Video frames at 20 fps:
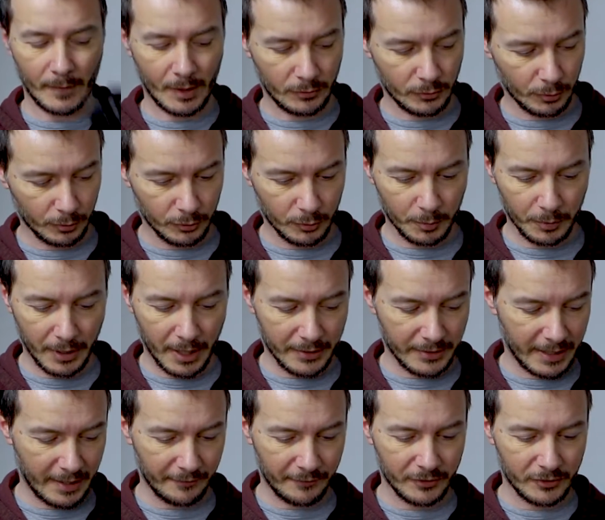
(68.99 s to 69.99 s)
So we'll just put that
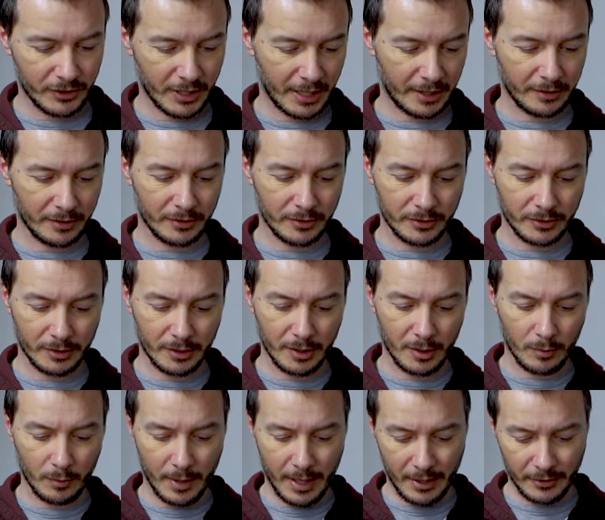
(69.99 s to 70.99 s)
down for a second.
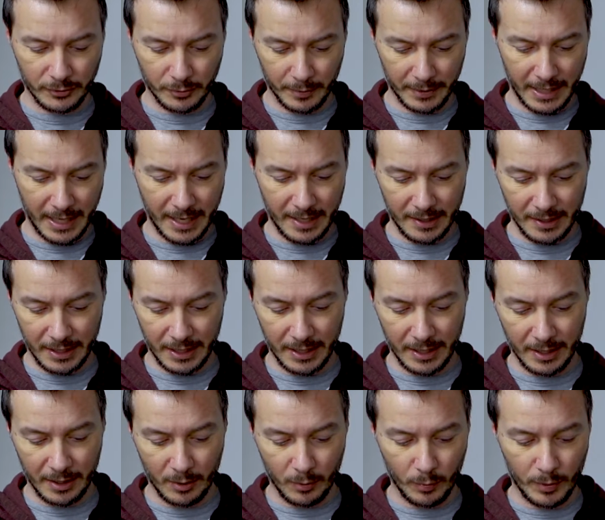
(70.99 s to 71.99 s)
What else do we get in
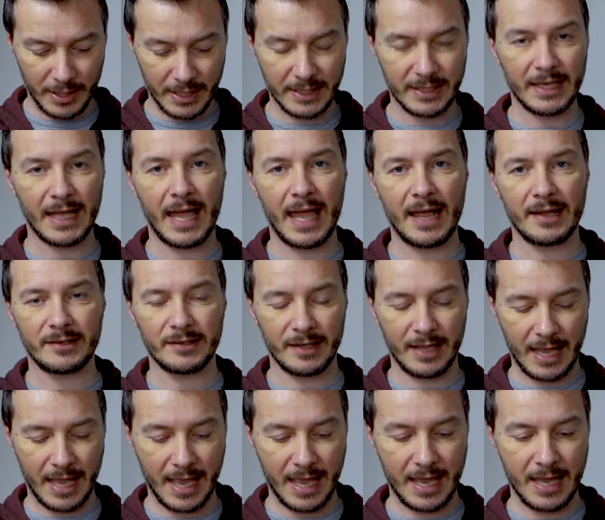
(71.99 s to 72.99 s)
here? We get
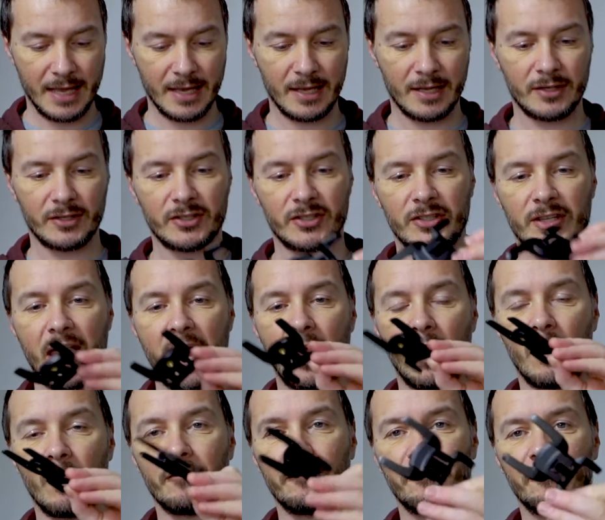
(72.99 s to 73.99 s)
a set
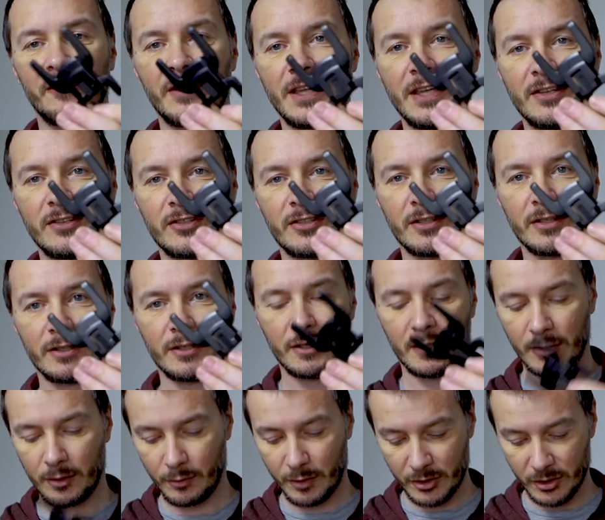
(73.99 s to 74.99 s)
of feet,
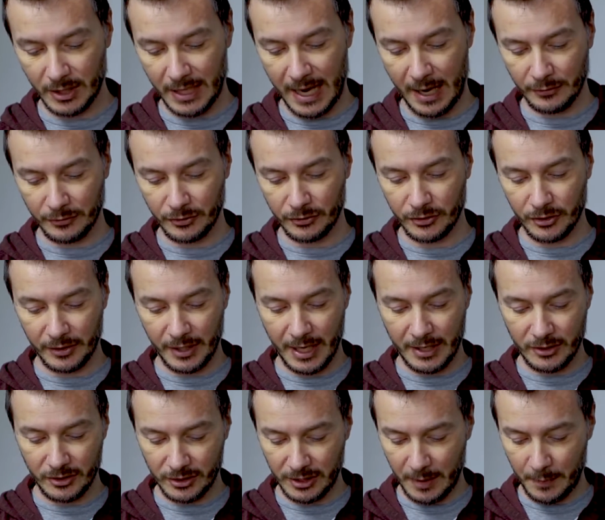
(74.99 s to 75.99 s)
which allows us to
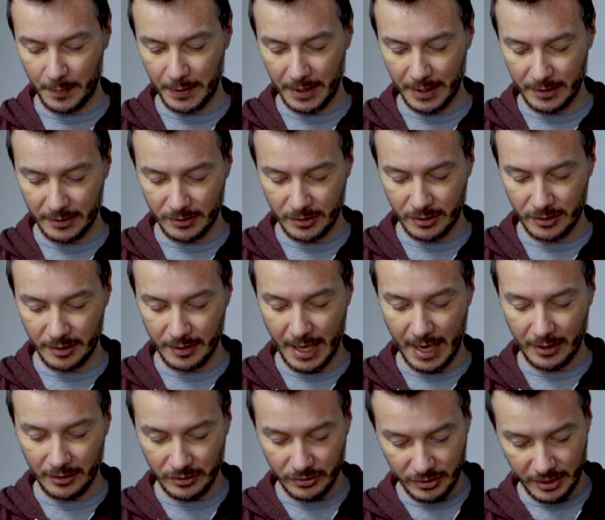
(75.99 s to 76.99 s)
then slip it.
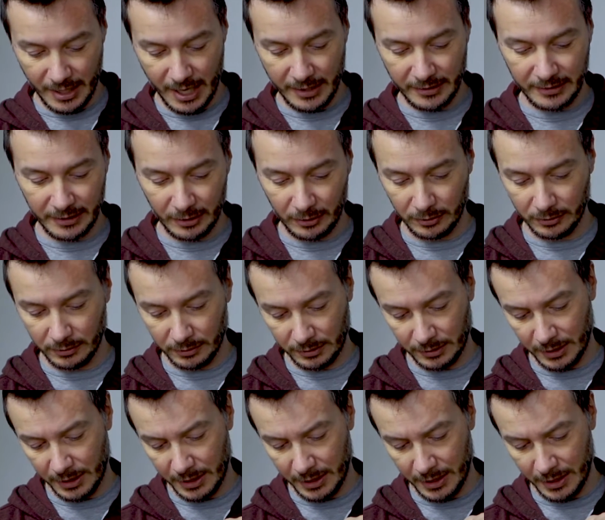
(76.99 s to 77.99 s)
That is a nice little
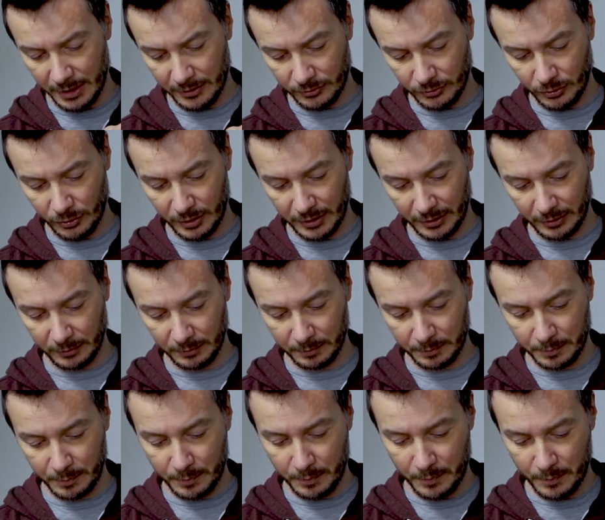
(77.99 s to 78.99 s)
sort of little
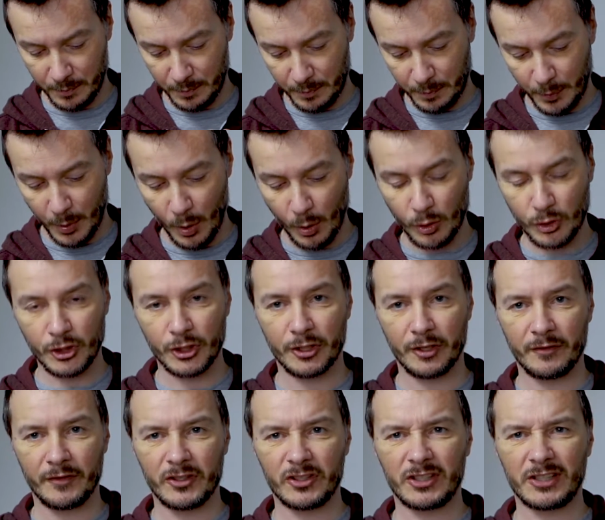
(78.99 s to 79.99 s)
portion
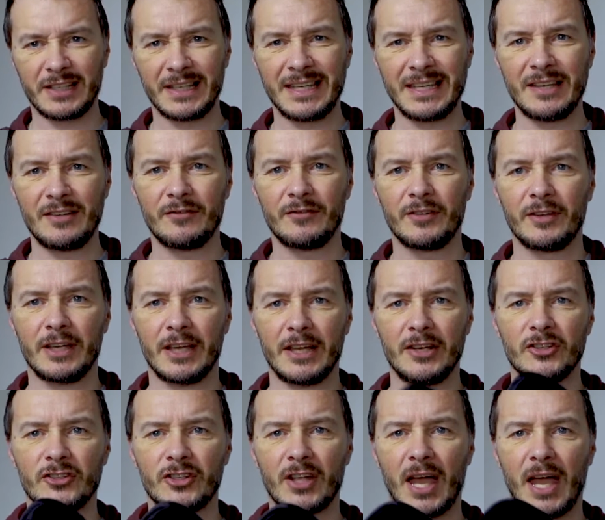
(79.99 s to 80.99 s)
of a sleeve
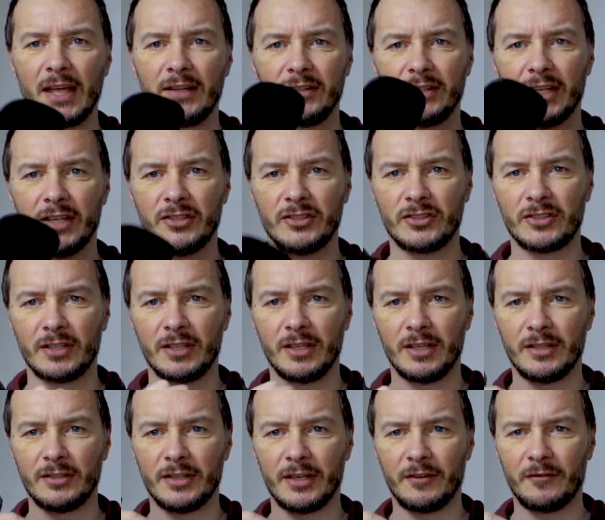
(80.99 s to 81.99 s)
inside this
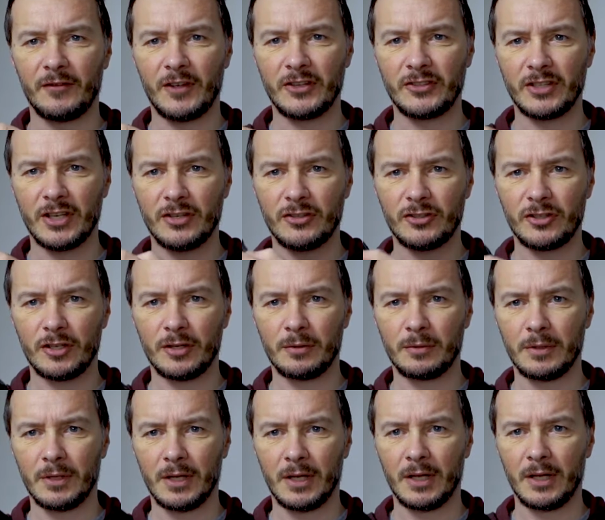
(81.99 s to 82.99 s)
that it fits
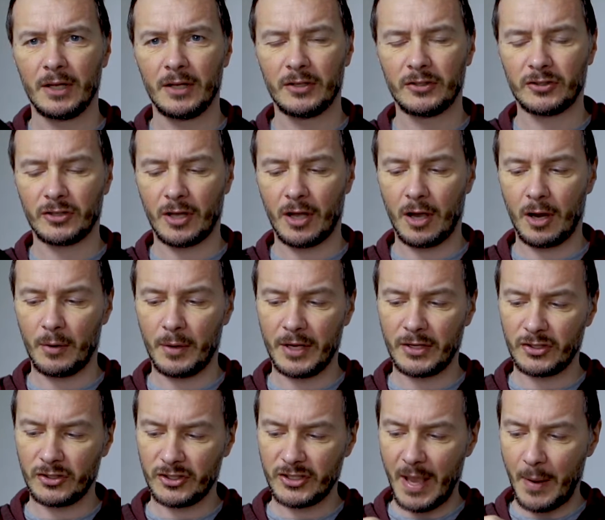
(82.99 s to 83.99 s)
into. So
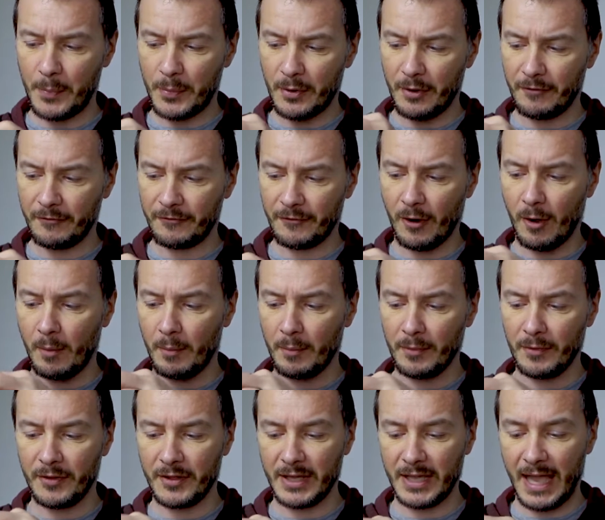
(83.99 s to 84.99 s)
it's separate
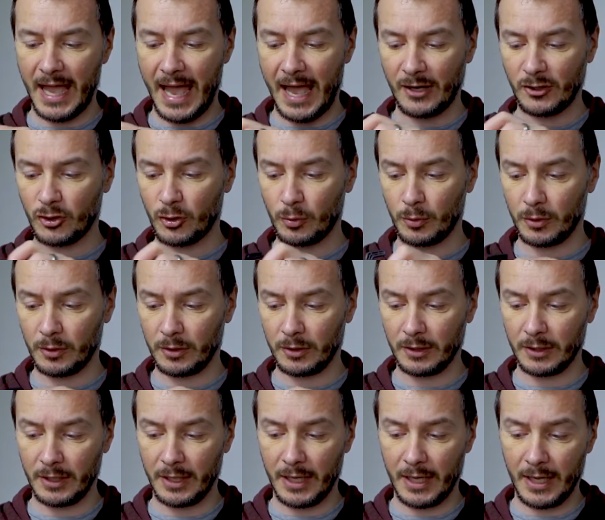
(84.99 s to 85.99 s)
from the actual
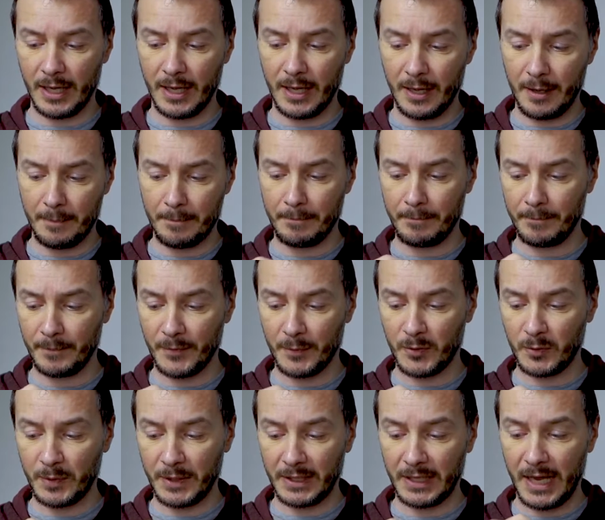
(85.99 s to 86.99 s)

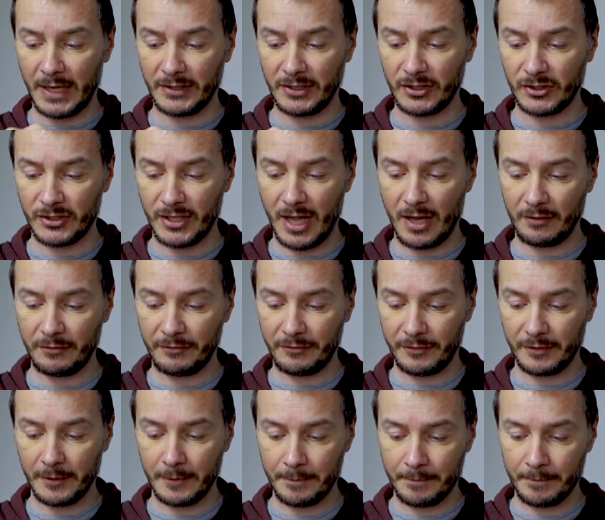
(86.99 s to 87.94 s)
Speedlight itself.